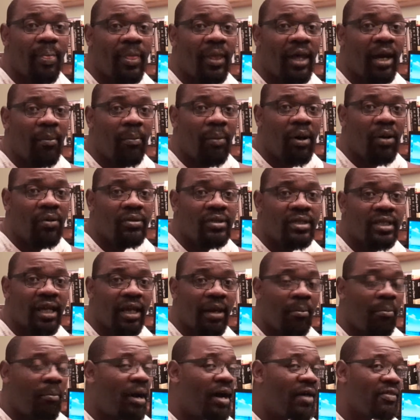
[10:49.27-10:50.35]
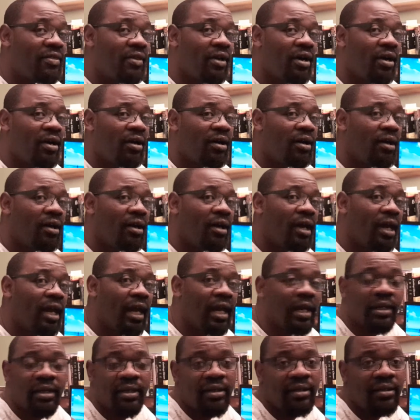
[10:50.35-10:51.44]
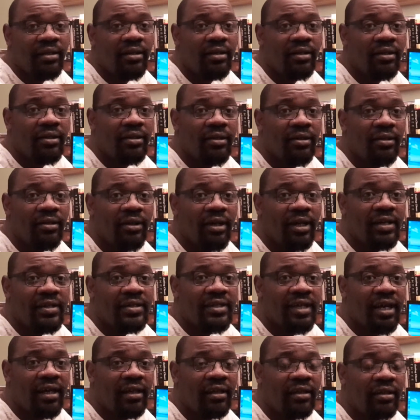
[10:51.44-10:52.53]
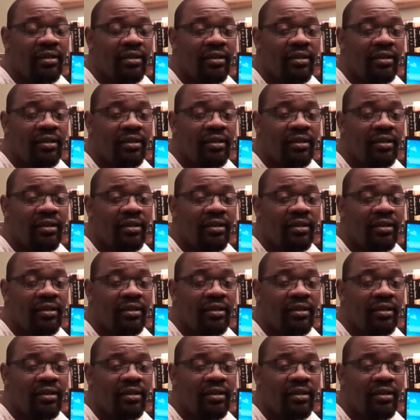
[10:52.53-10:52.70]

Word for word: about a mother and a son